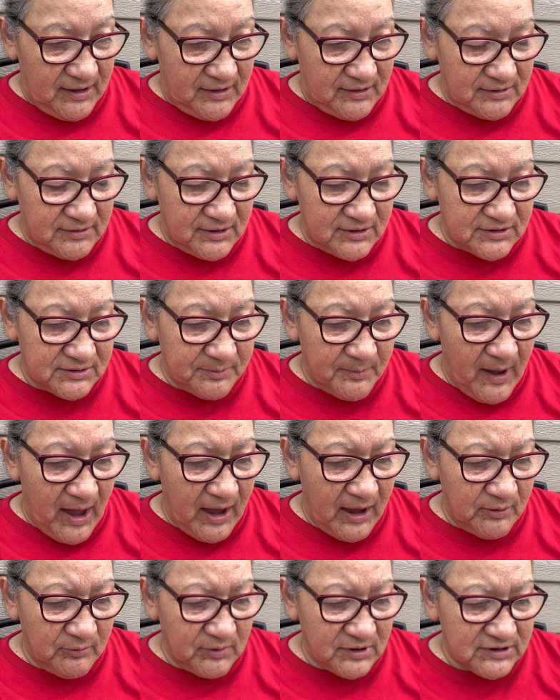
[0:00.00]
This
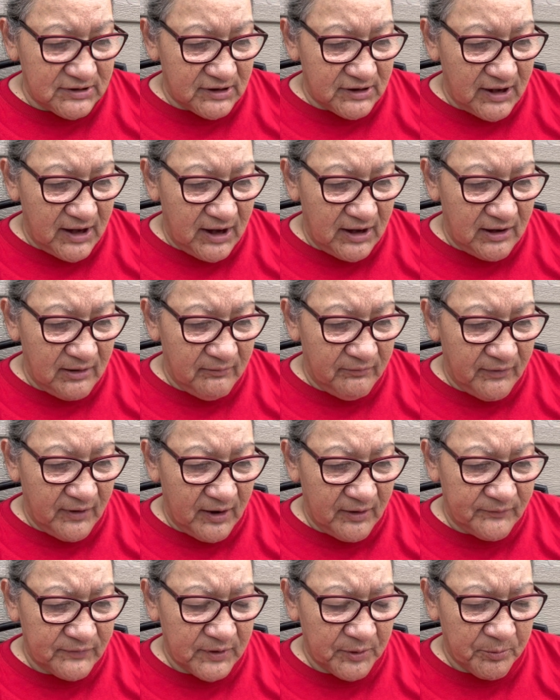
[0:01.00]
man was a native
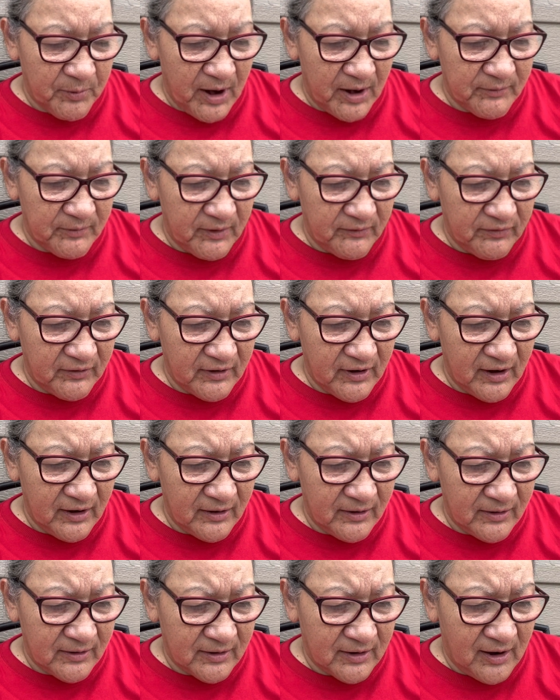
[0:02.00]
of the Red River
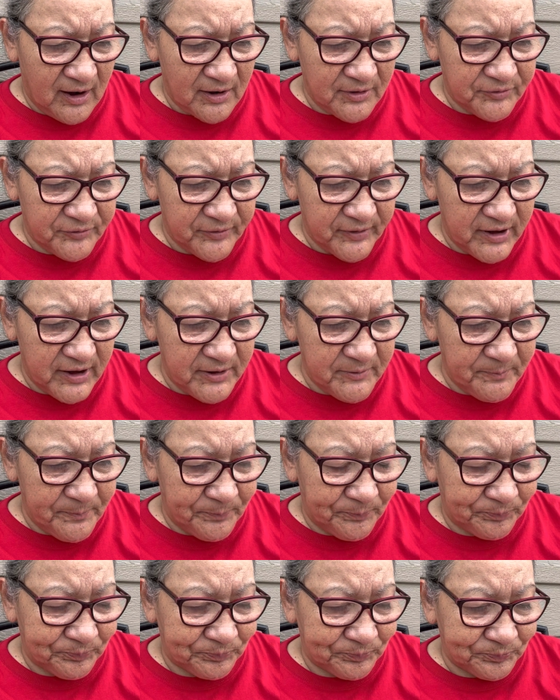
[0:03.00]
country,
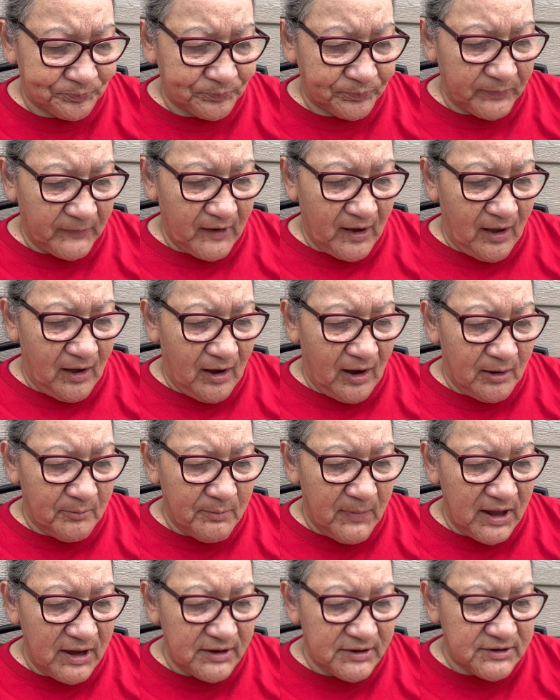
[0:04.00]
a
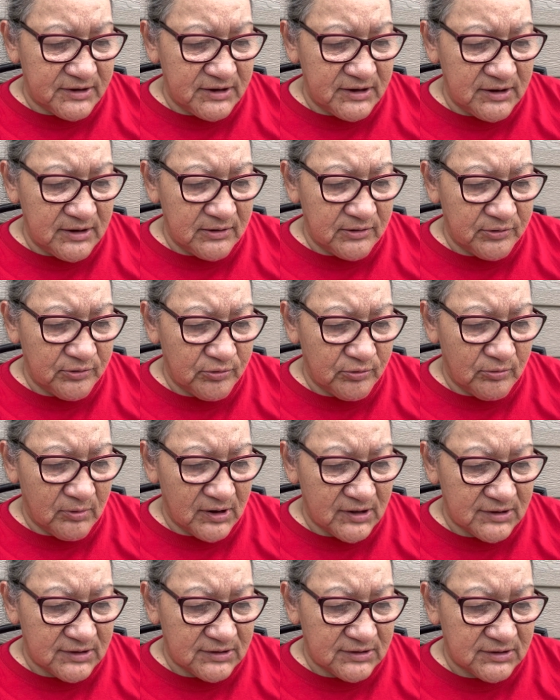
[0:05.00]
Métis who
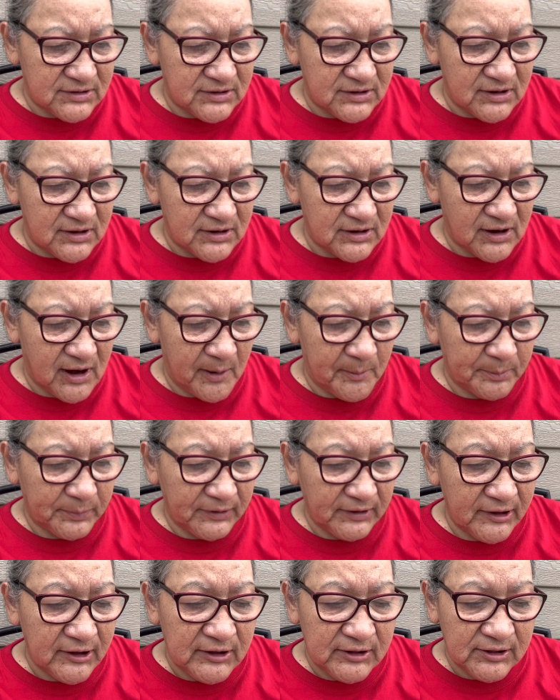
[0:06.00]
was
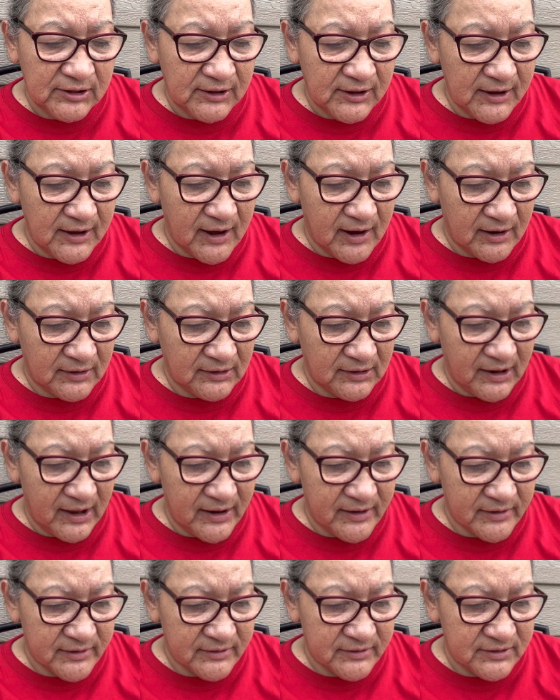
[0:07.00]
completely
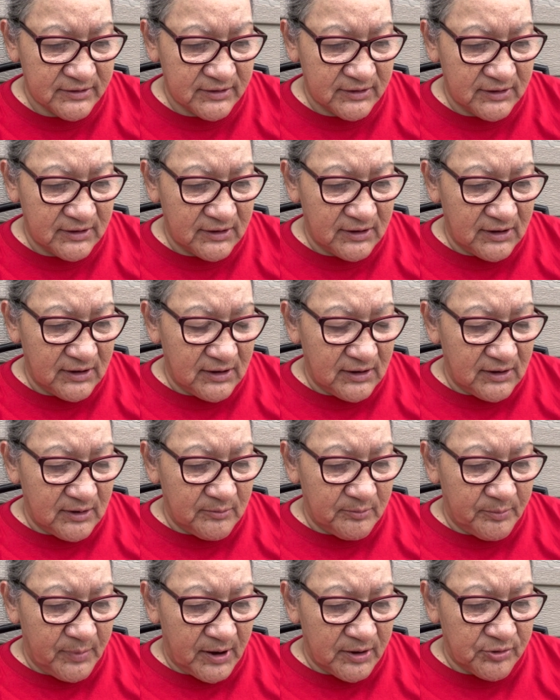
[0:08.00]
unlettered,
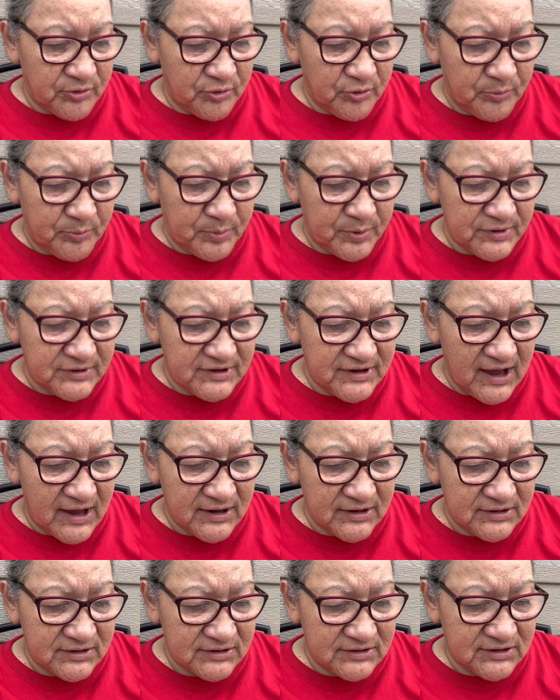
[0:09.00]
but who
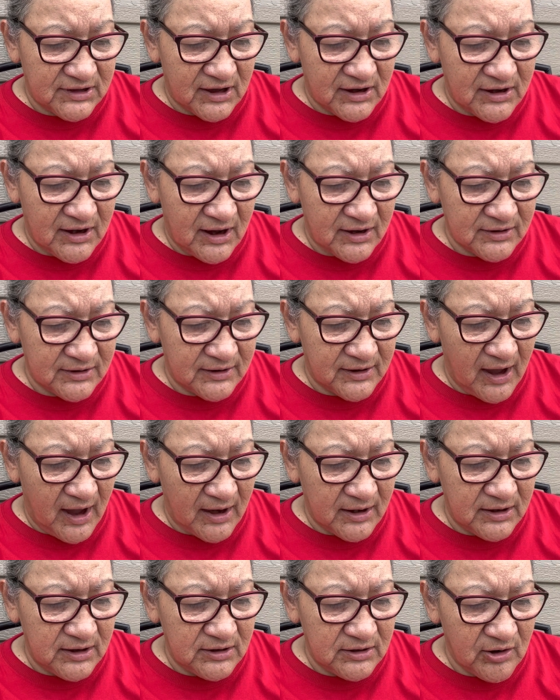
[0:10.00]
possessed an
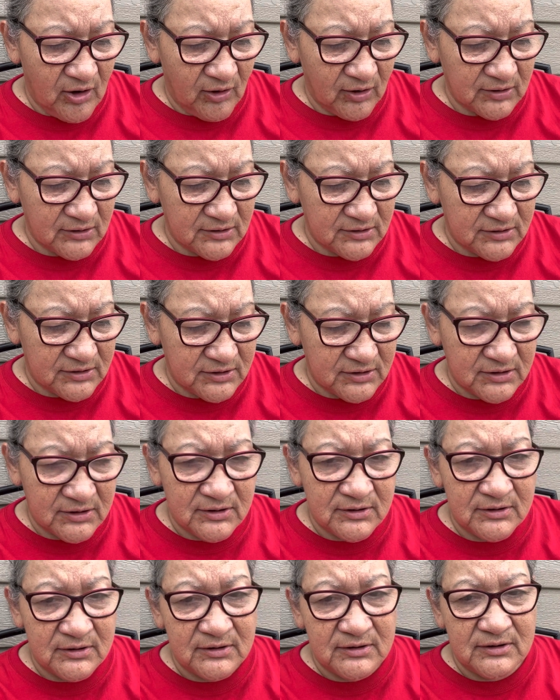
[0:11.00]
uncanny knowledge
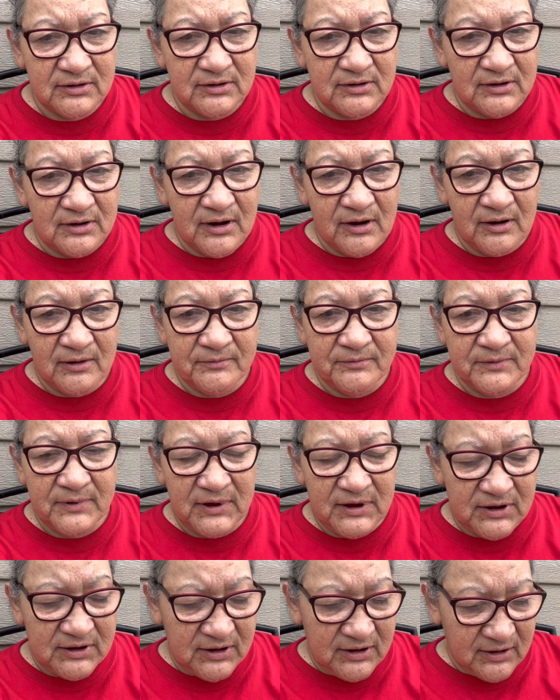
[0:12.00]
of
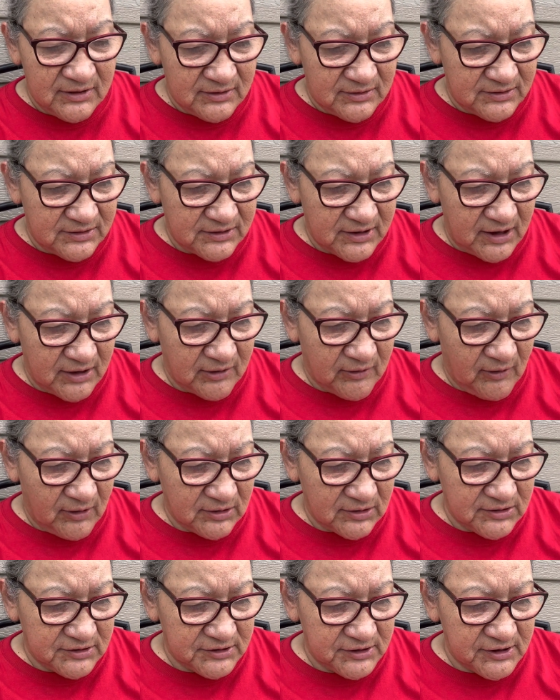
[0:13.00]
Indian
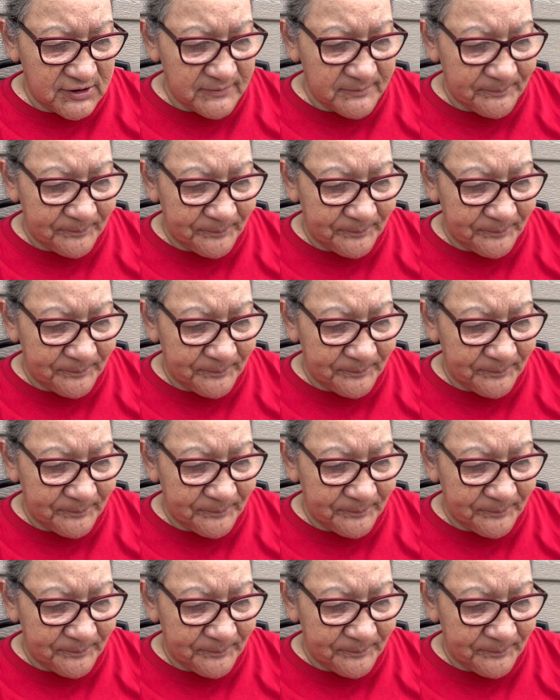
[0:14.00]
psychology